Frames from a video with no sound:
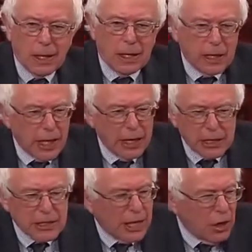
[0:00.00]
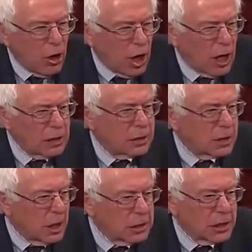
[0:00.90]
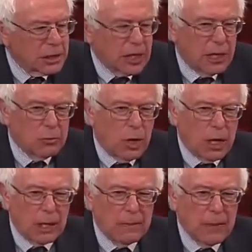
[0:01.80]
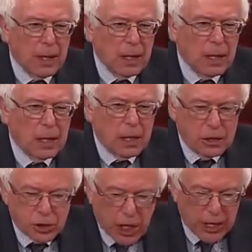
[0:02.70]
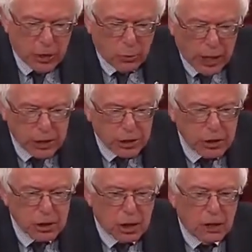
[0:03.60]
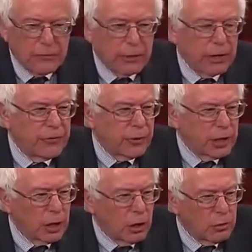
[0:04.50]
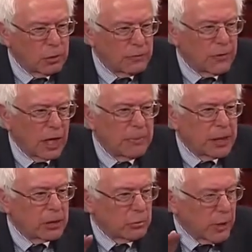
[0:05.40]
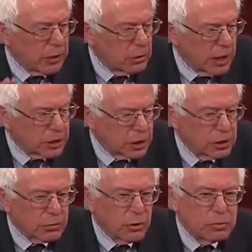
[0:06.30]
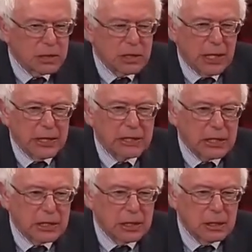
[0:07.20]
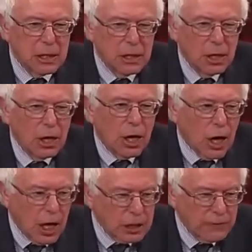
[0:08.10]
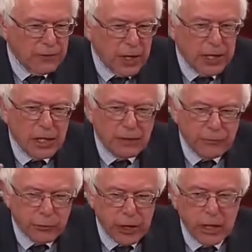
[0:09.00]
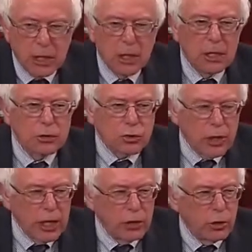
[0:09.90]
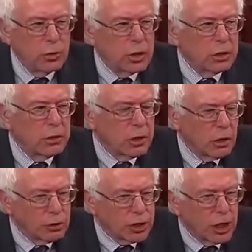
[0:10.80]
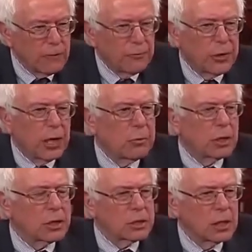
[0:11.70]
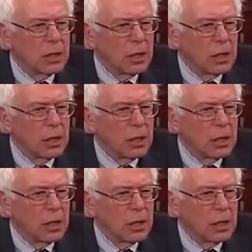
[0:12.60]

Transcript: And again, it's not hard to understand why. In China, wages are very, very low. Environmental regulations are almost non-existent. Hard to find a free trade union to negotiate for their workers.